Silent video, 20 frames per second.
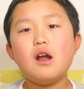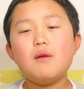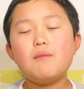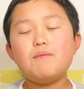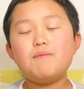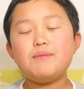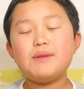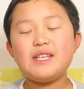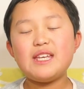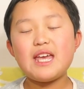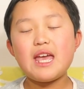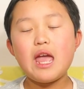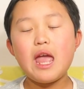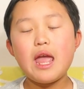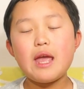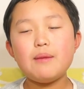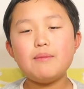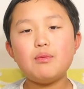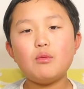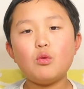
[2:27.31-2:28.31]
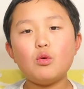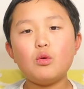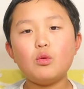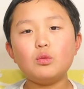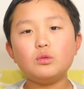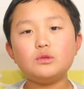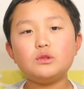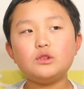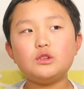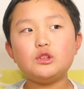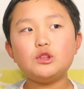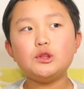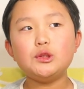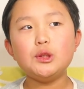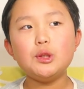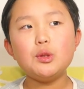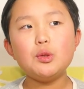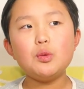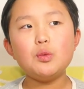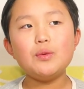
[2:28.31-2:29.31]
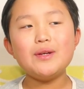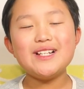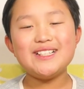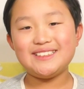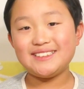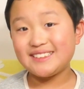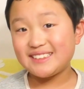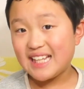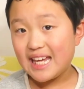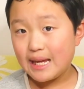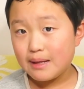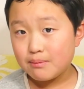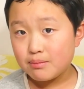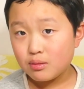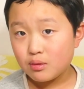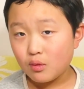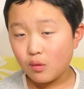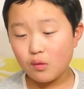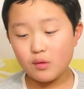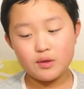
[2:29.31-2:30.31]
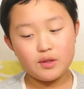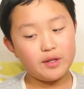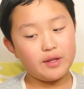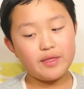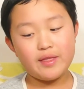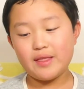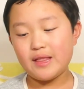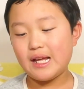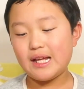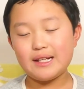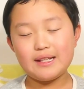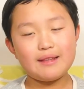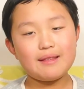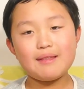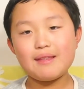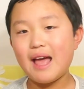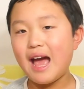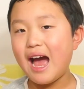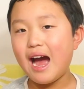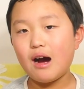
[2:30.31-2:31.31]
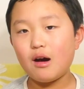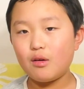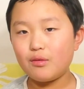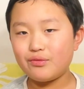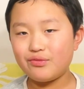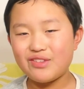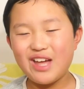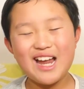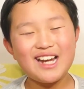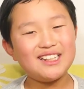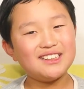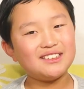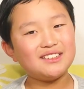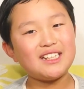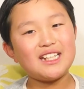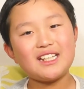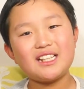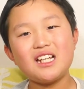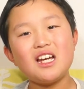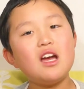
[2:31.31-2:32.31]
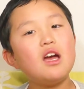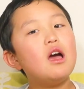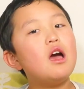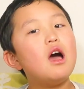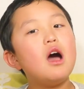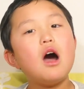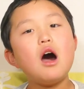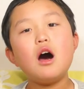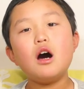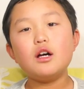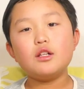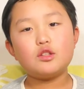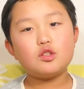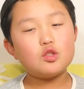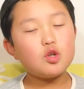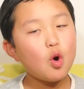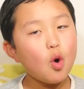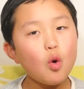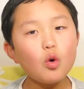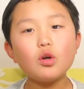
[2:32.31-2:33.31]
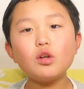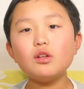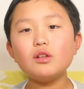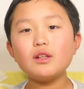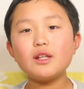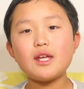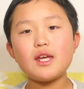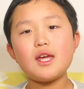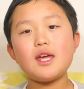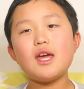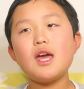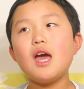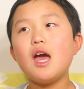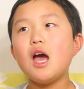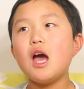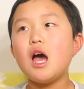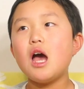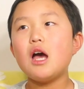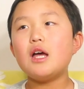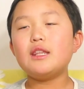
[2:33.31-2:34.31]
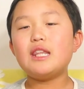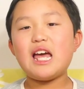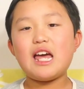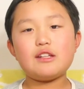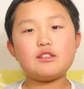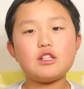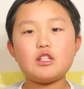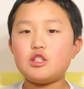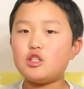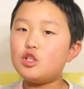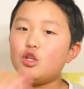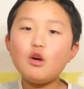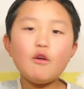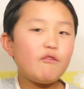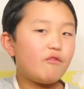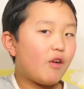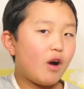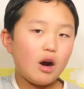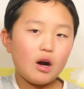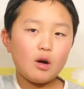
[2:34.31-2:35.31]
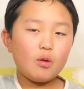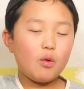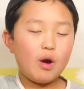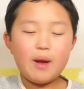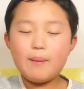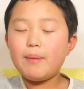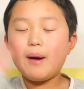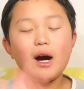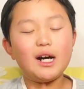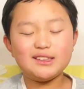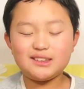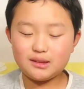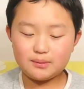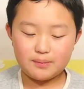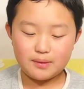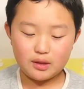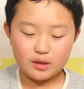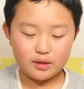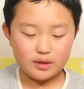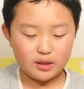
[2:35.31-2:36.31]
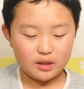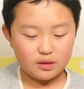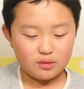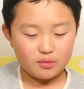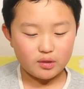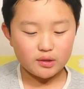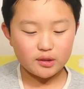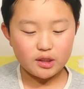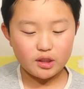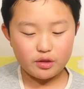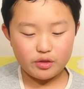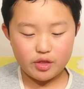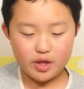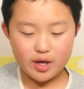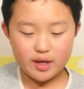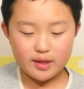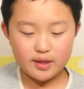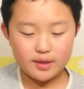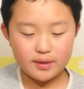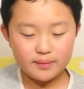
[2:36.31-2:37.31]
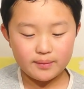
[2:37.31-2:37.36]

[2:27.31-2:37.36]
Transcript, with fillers: be able to escape, or do you think that now that is like a totally that's a too far away possibility? What do you think?